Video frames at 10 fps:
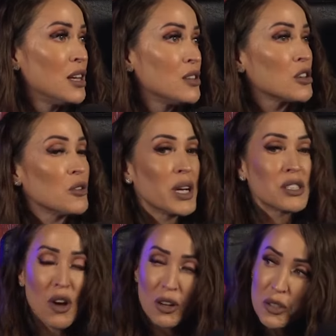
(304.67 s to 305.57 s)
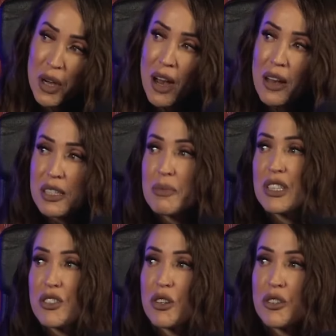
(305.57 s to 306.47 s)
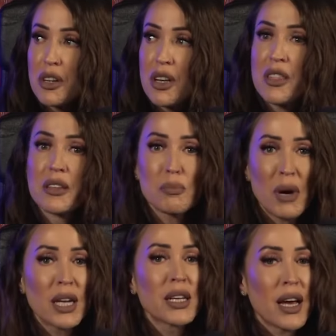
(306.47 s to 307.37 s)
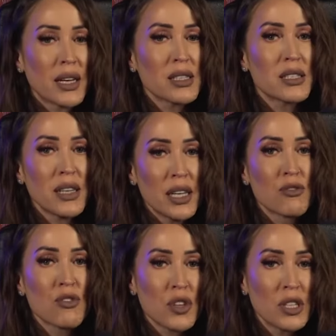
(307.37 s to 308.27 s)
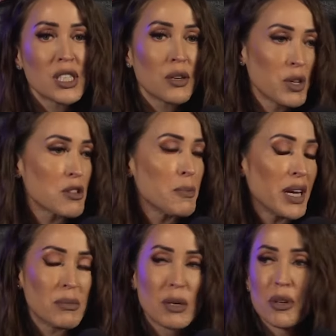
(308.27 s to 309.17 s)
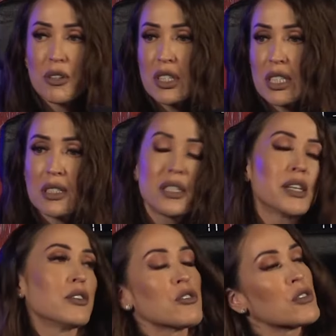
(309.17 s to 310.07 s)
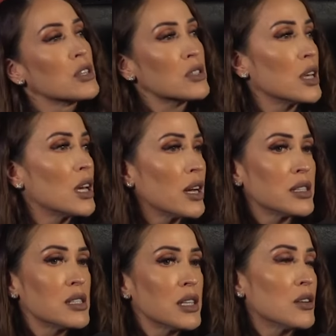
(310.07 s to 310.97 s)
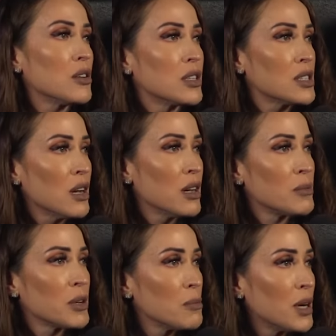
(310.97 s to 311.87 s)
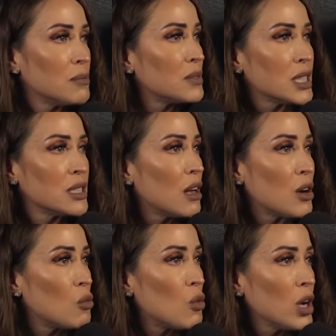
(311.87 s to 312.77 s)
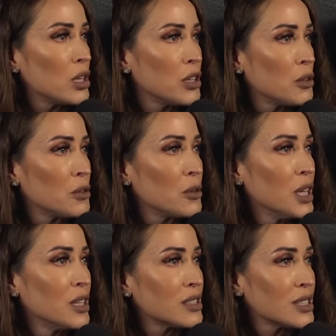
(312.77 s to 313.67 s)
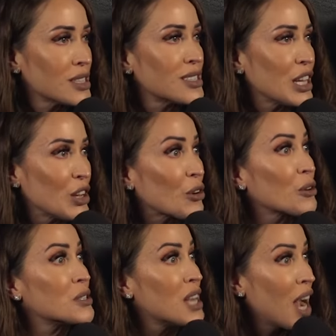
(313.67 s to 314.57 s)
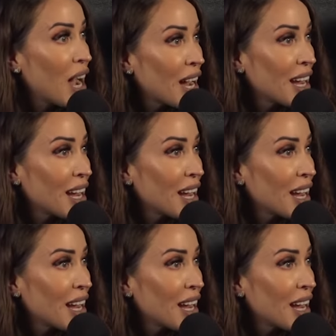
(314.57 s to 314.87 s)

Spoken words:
So I talked to a hospice nurse on this podcast, and she said, which made me burst into tears. She said, I see it all the time. Your mom did not want you to see her die.